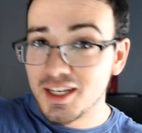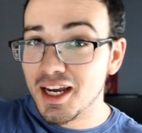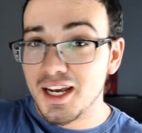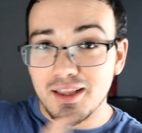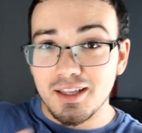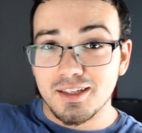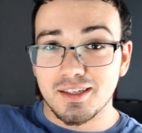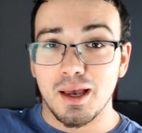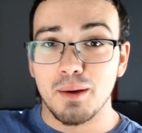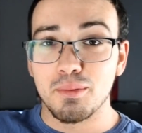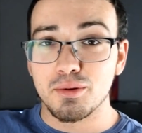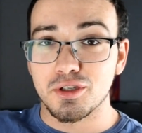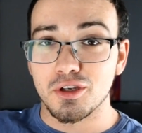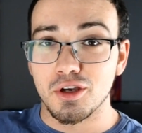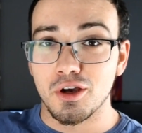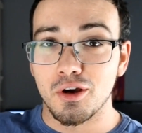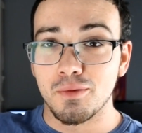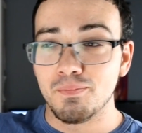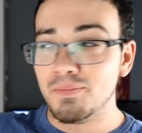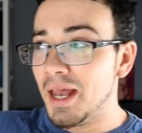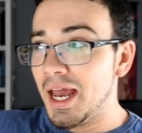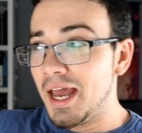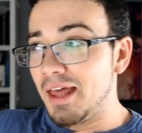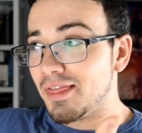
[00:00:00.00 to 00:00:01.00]
see in this
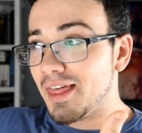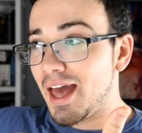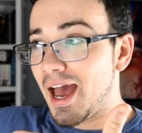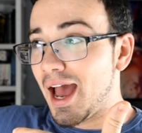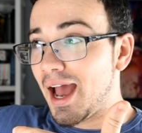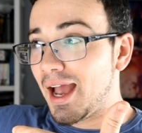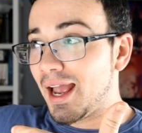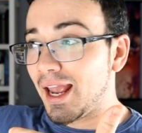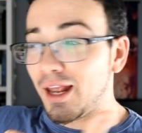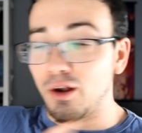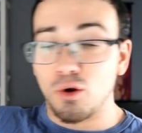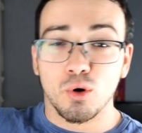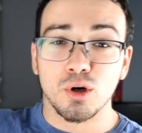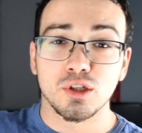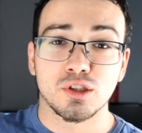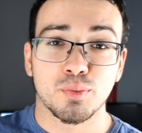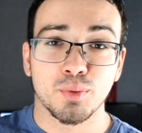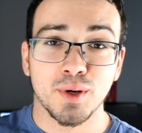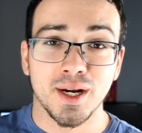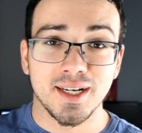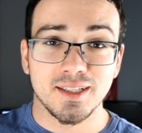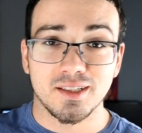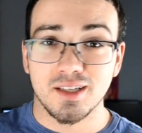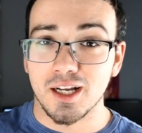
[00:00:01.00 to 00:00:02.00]
episode that in order to
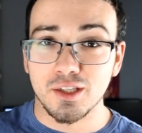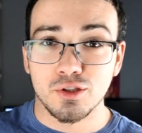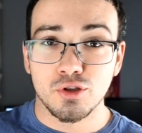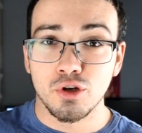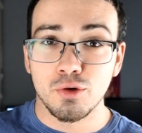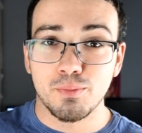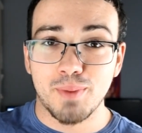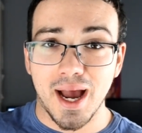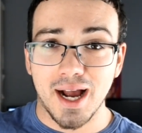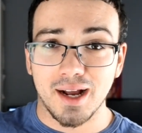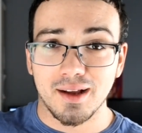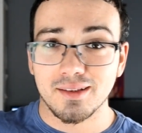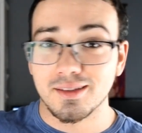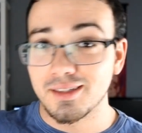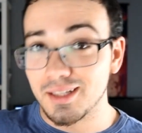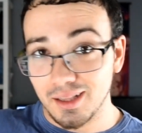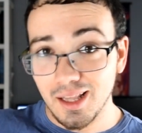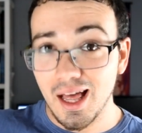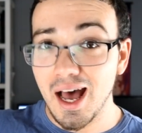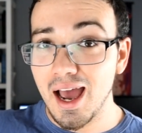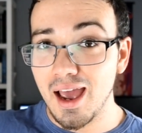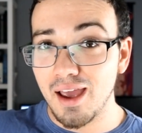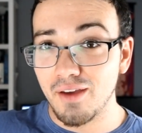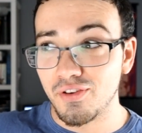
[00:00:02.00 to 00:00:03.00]
bring Satoru back to
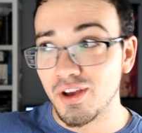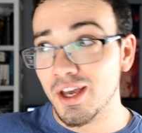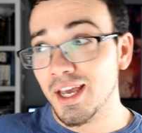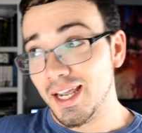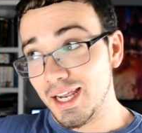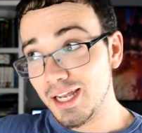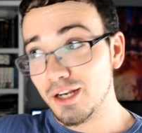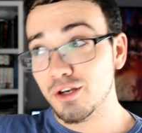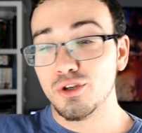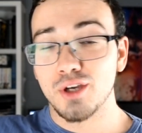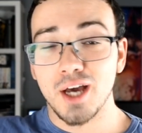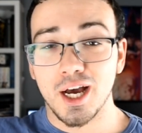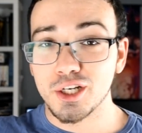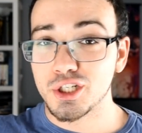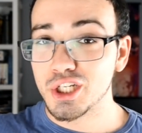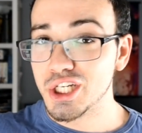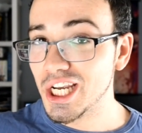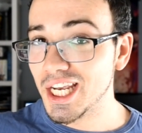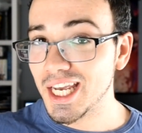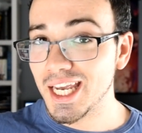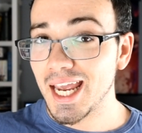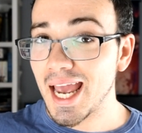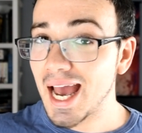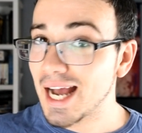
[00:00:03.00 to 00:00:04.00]
life,
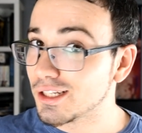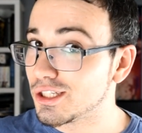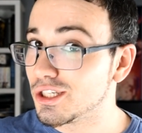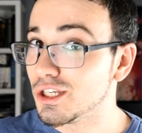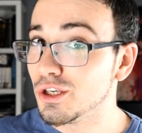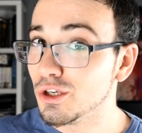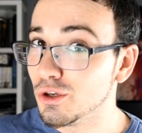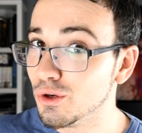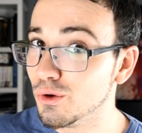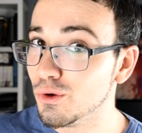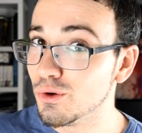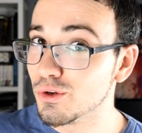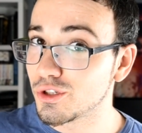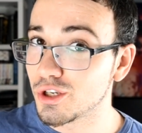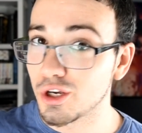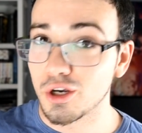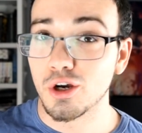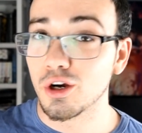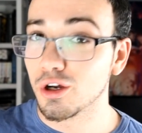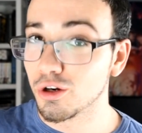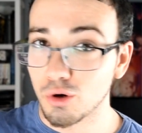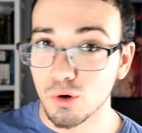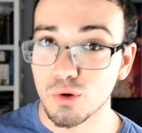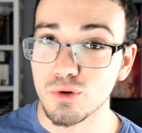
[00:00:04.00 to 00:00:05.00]
Inuyashiki had to use
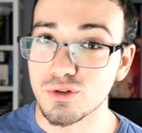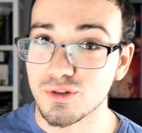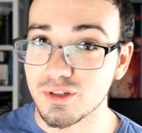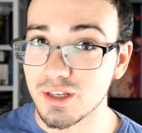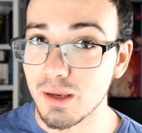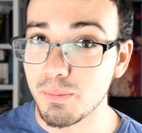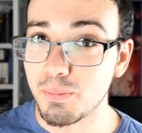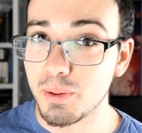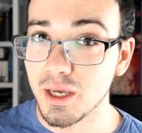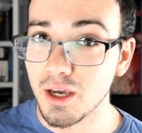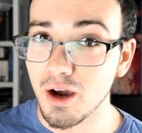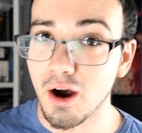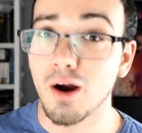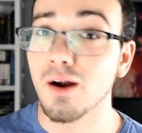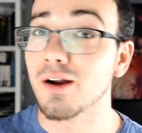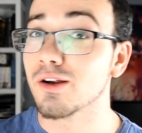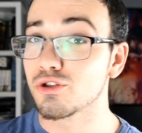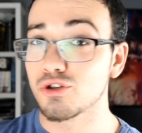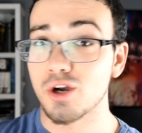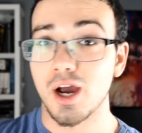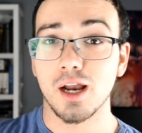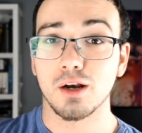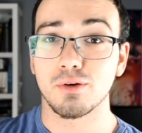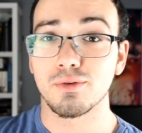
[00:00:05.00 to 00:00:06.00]
good old C P R
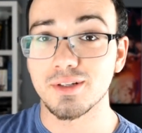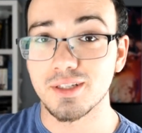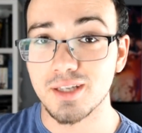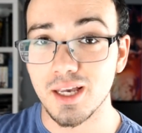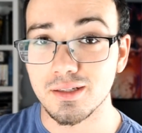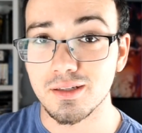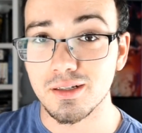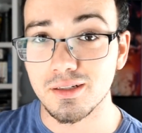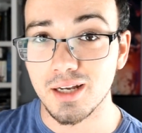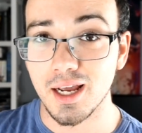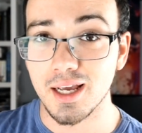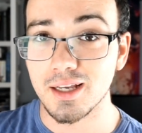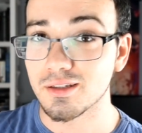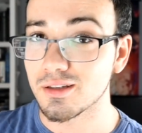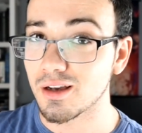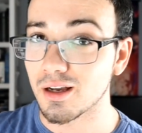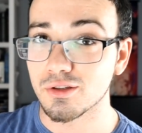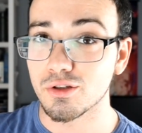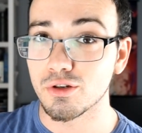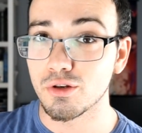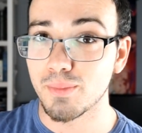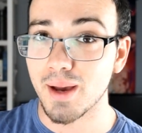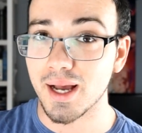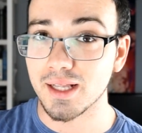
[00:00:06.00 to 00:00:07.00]
and try to resuscitate
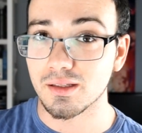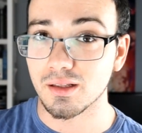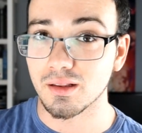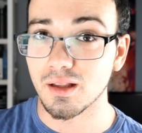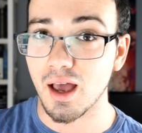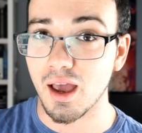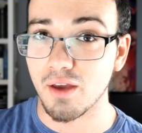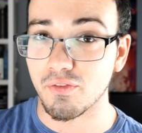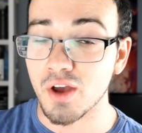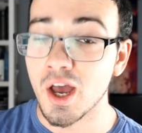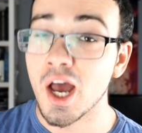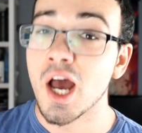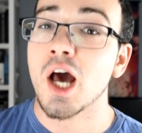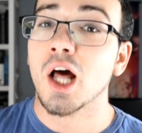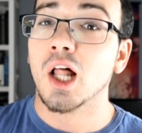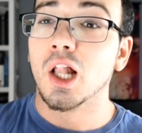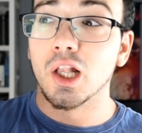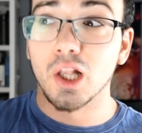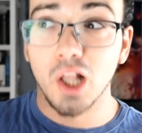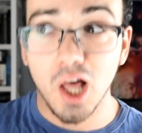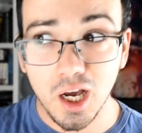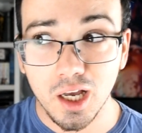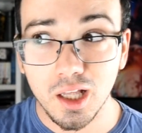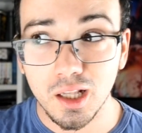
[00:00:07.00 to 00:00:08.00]
Satoru back to life.
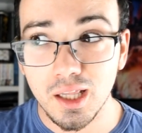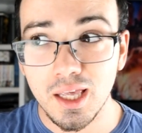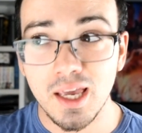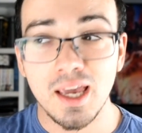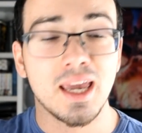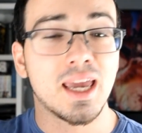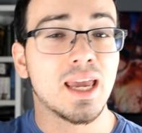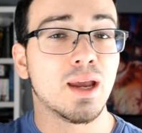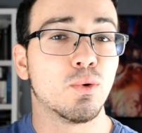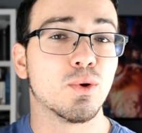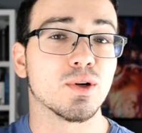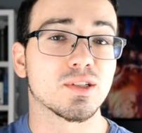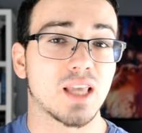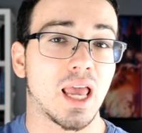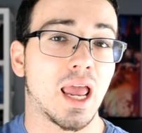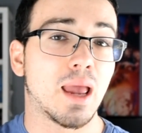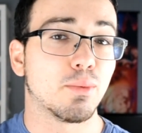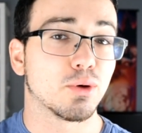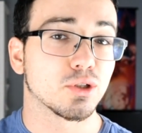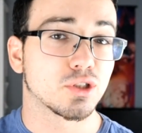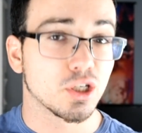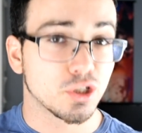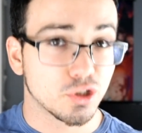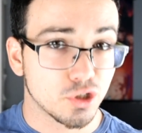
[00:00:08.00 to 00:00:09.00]
Luckily, he was
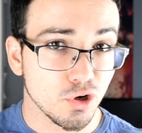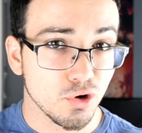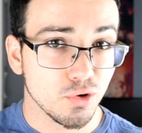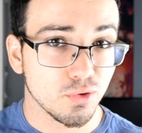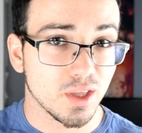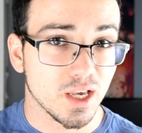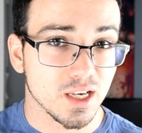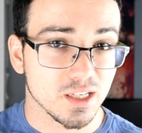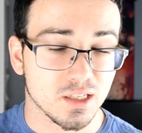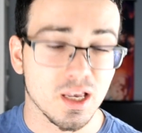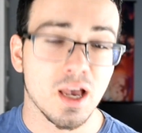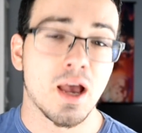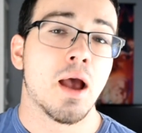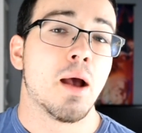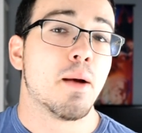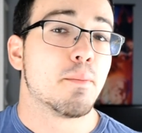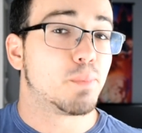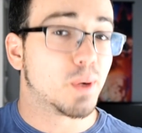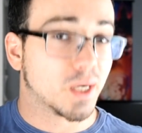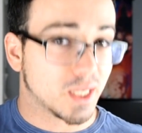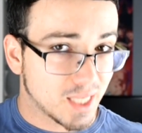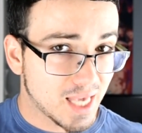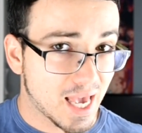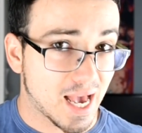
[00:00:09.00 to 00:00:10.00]
able to do this, but